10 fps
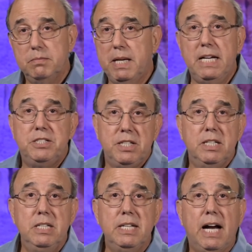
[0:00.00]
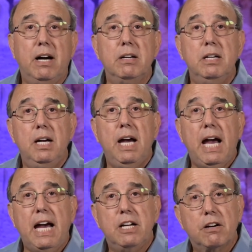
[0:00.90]
and she didn't doubt,
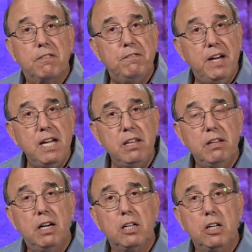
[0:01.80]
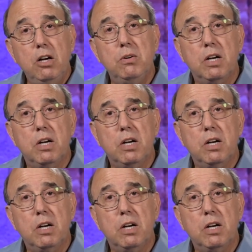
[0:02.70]
and her faith alone,